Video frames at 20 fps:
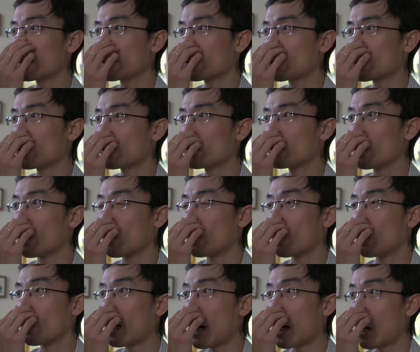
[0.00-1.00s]
is good
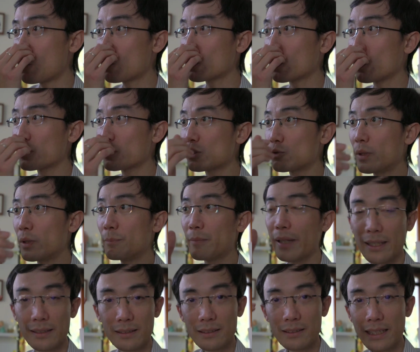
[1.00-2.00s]
for outdoor streaming.